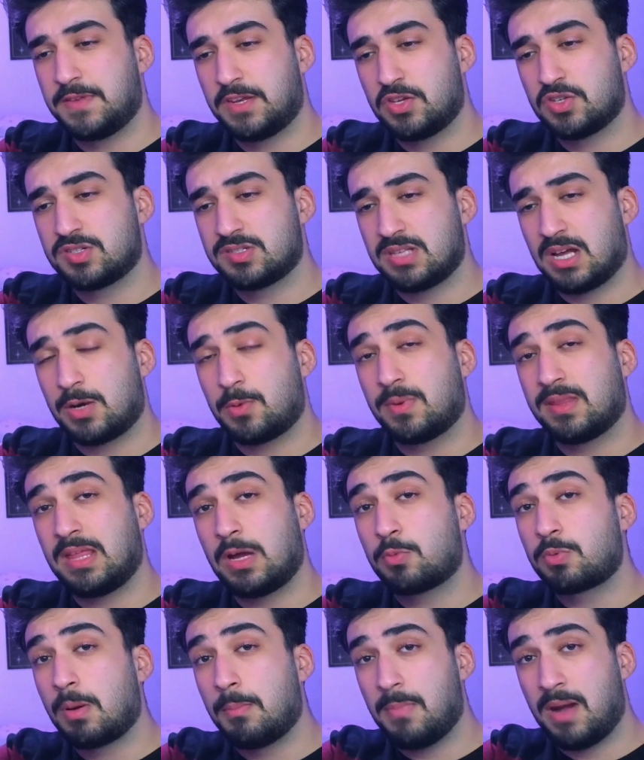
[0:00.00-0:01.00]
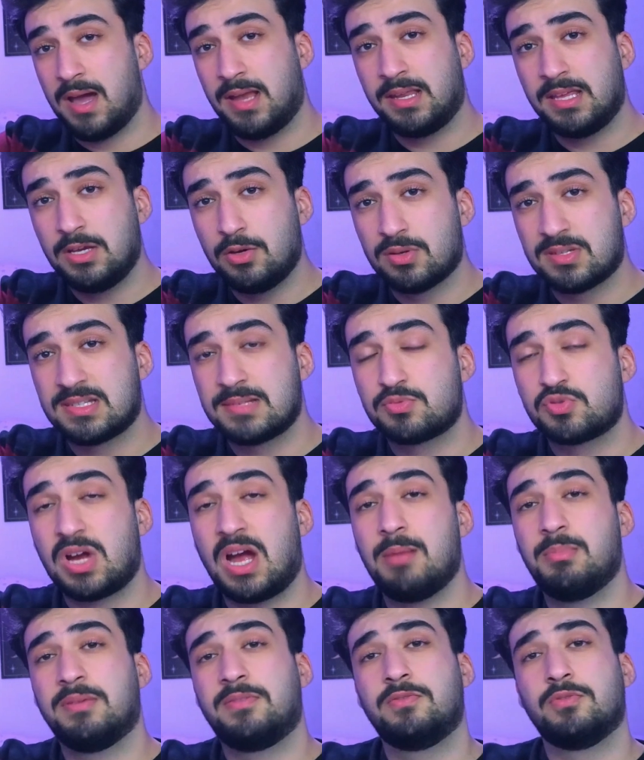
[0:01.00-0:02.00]
video start without reminding you to
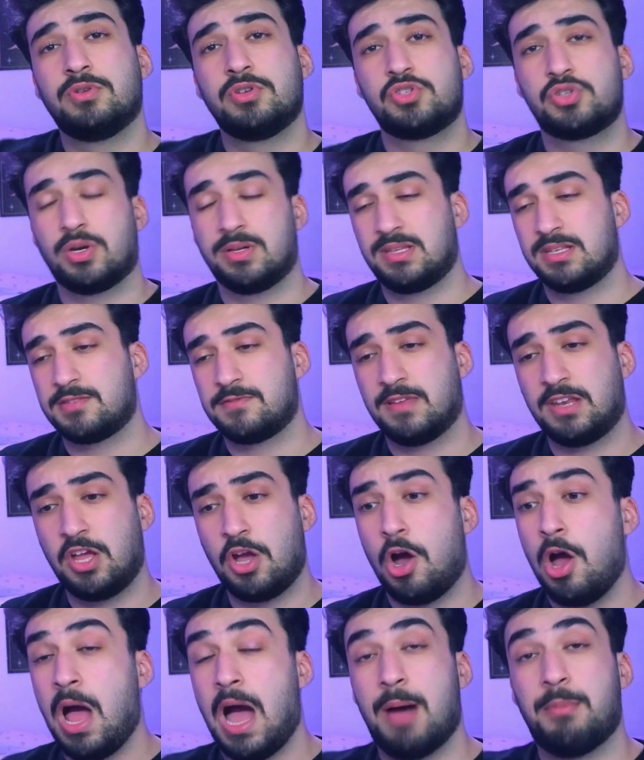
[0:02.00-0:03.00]
subscribe if you enjoyed this video.